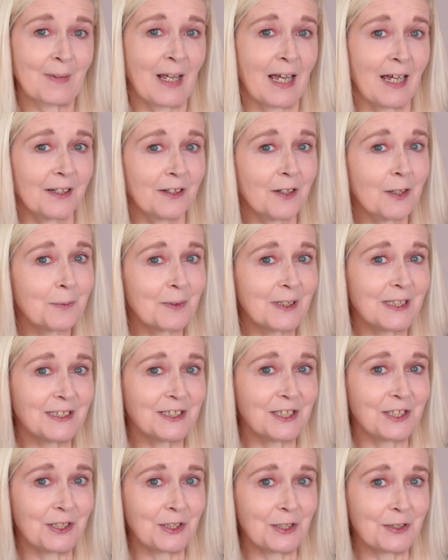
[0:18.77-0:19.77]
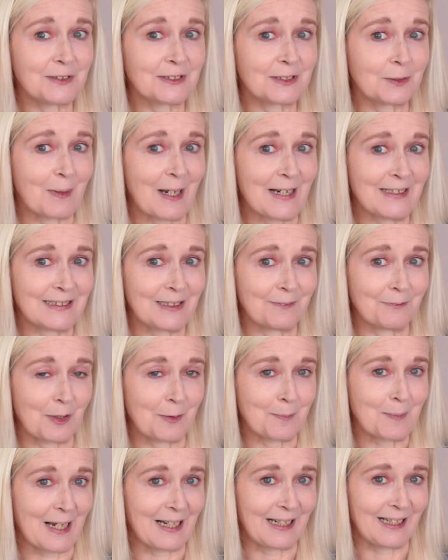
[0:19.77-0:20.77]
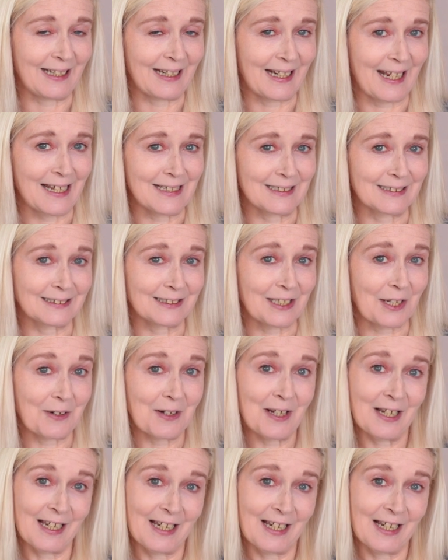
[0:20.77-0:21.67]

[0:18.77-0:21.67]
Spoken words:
and I wanted to use the Waiting Room palette again, so